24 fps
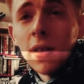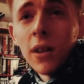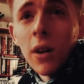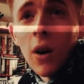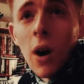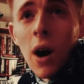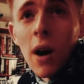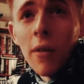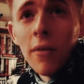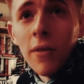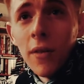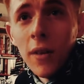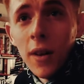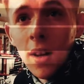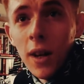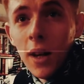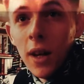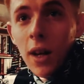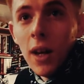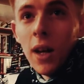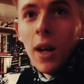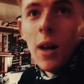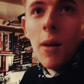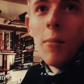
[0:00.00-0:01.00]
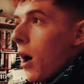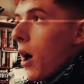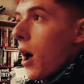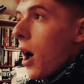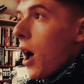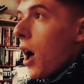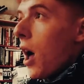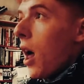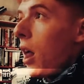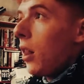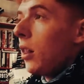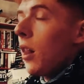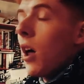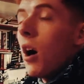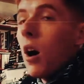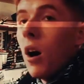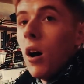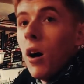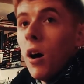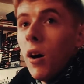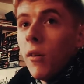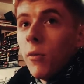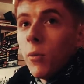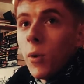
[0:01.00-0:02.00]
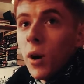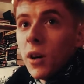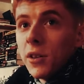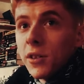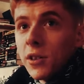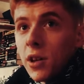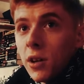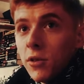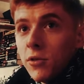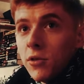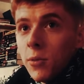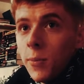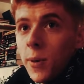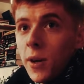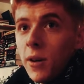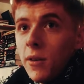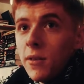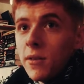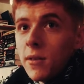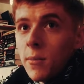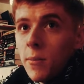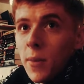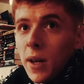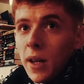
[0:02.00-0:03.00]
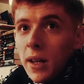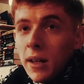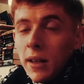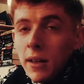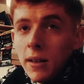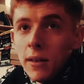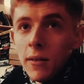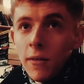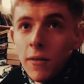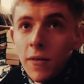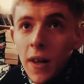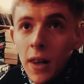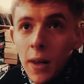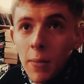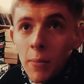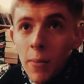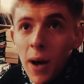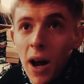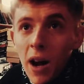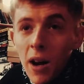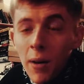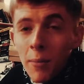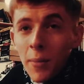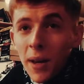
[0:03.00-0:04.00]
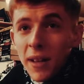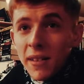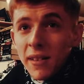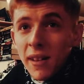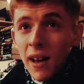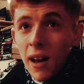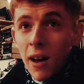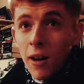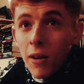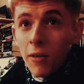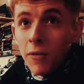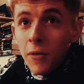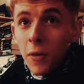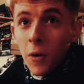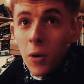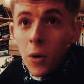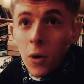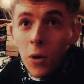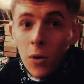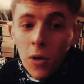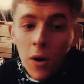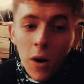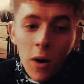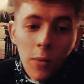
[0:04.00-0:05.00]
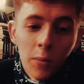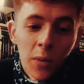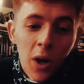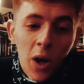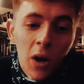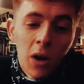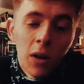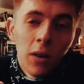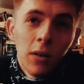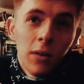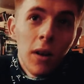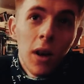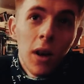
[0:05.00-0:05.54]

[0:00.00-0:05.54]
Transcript: I don't have a lot of what has contributed to me feeling better in myself, although I'm not